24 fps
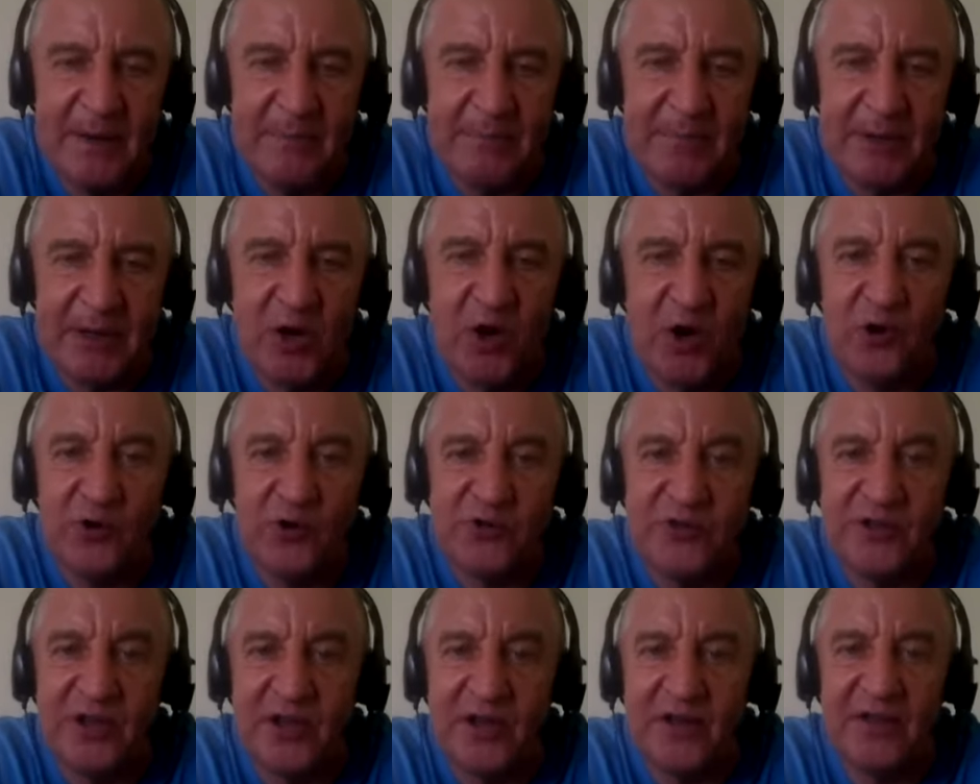
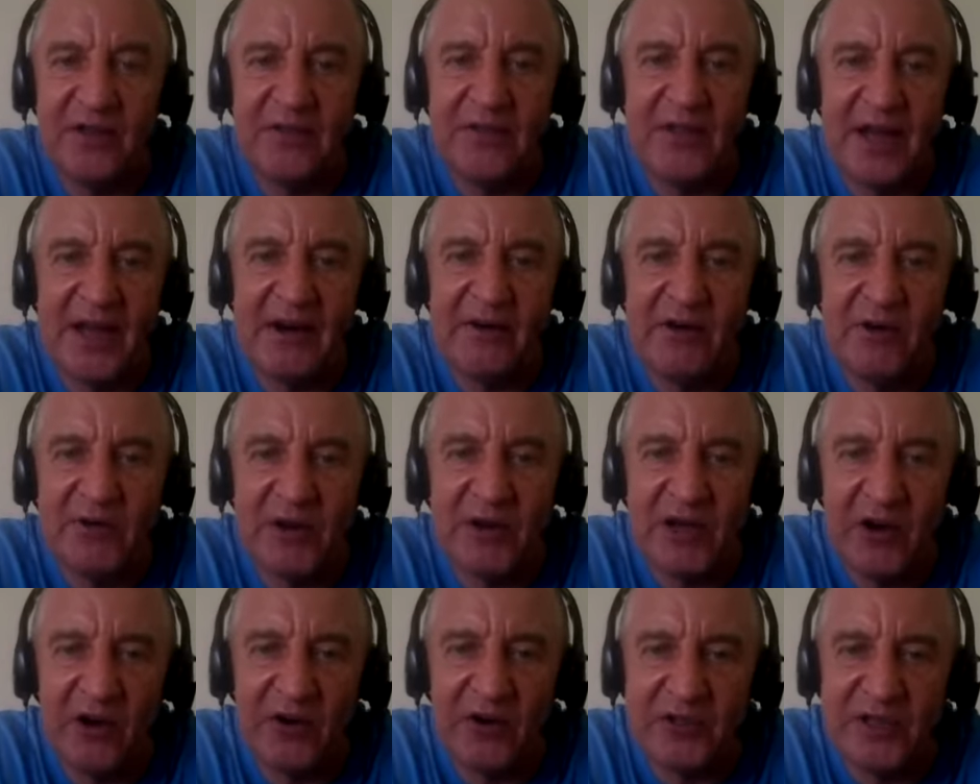because they're
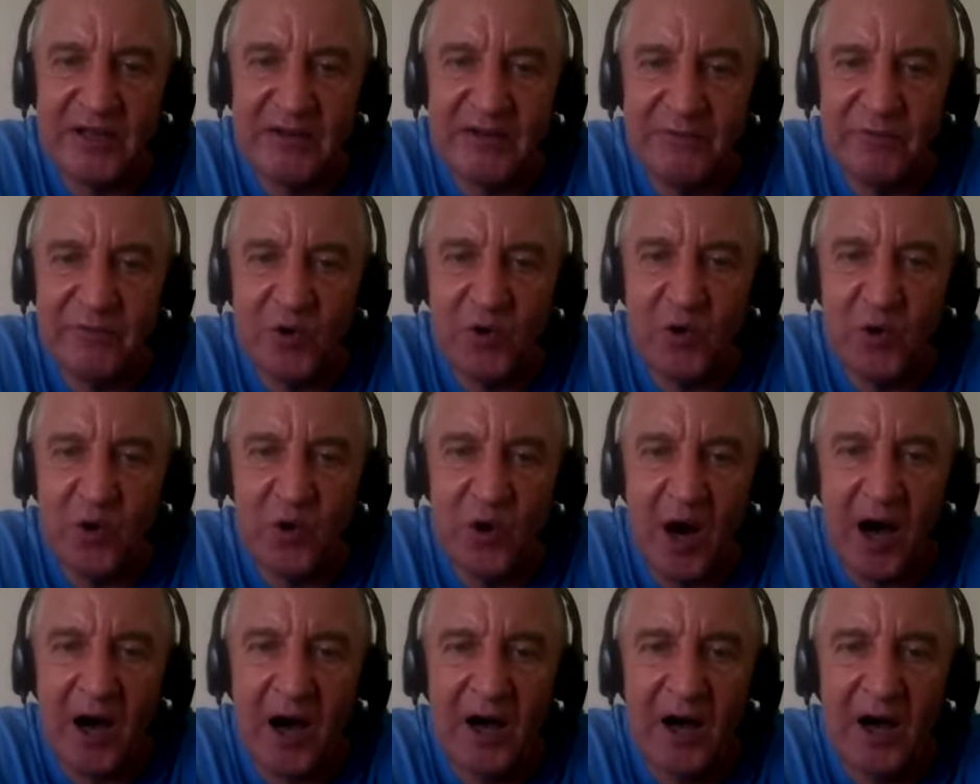only asking for a